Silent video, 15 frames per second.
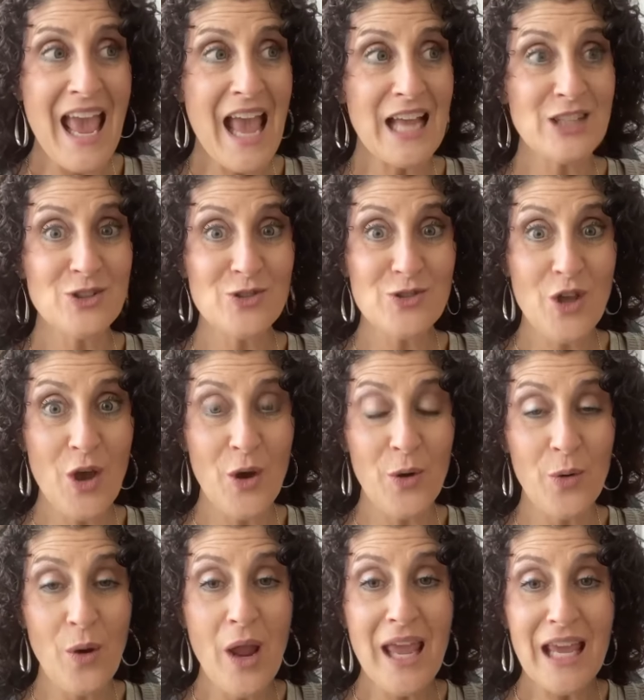And
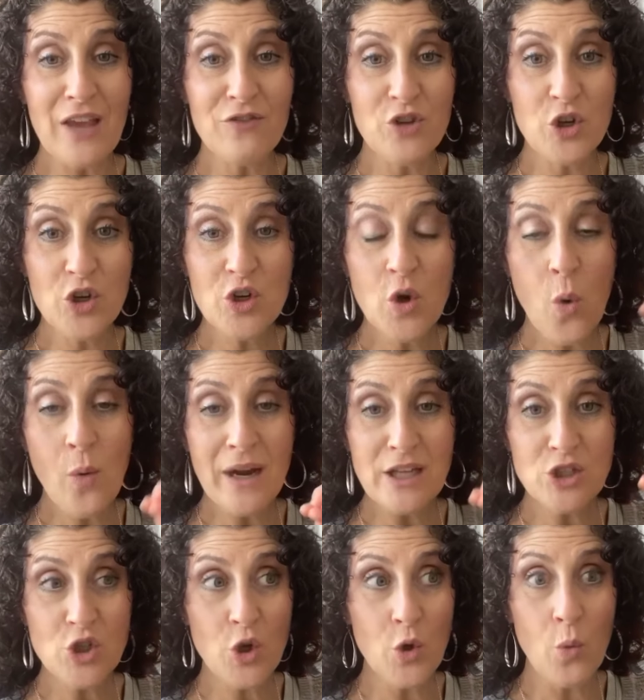so, if you're going
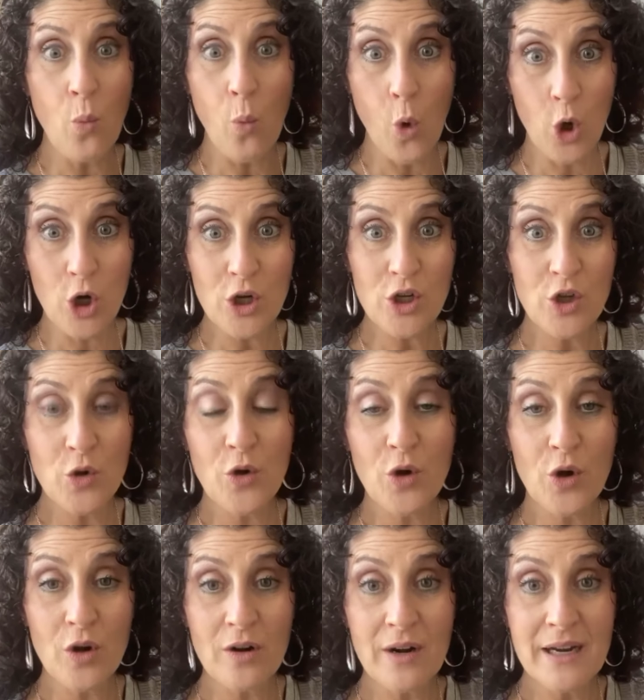to work
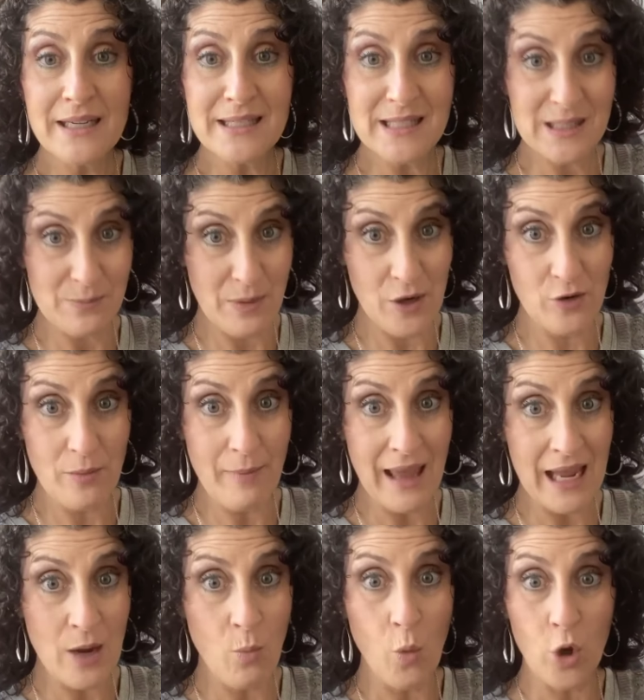your spirit
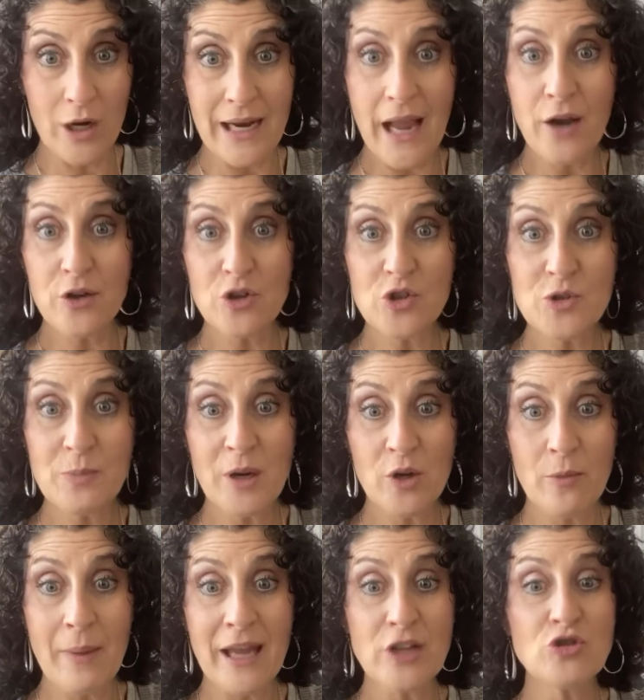man, work out your spirit
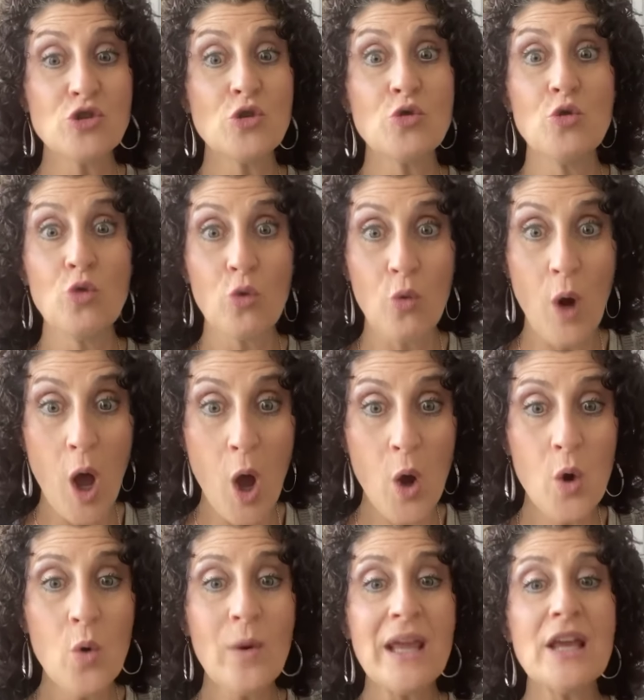man to
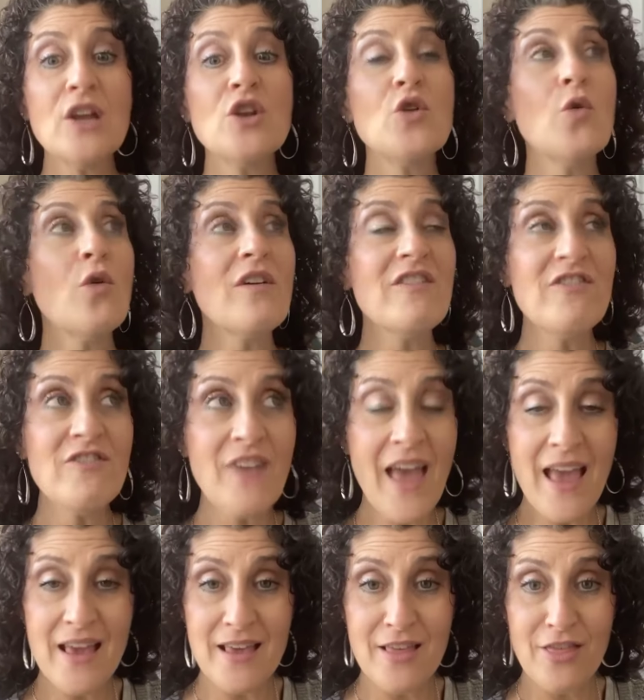grow in your
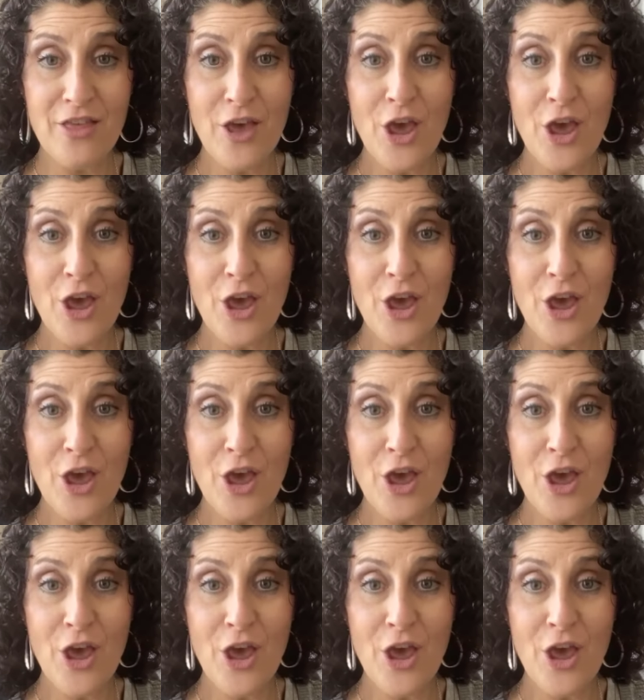faith,